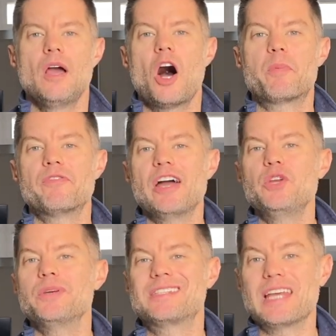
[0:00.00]
I'll provide
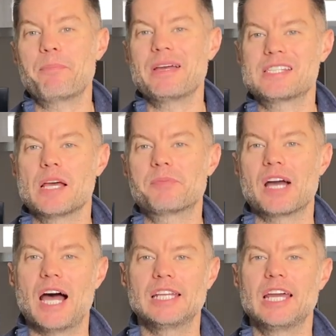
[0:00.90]
you a step-by-step
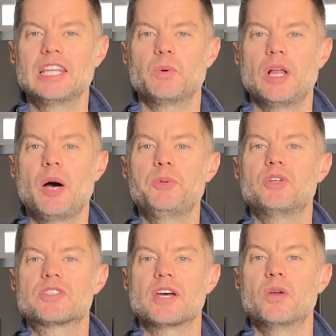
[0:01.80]
guideline that will help you
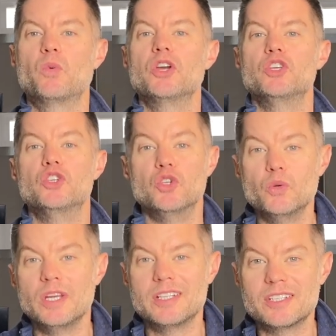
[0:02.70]
decide what you
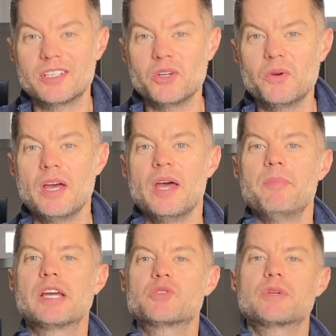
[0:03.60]
need to do,
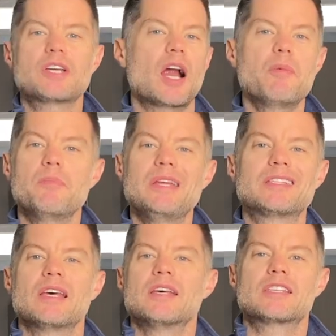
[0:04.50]
because retirement
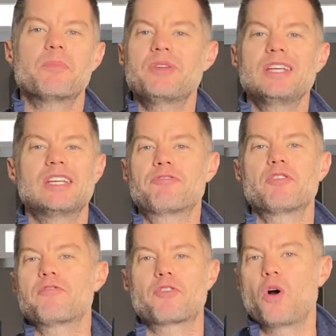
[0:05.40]
means something
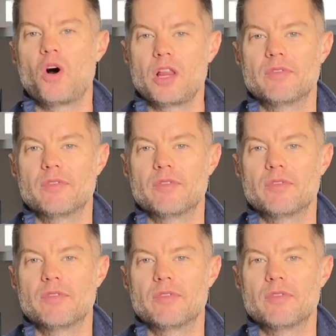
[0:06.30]
different for all of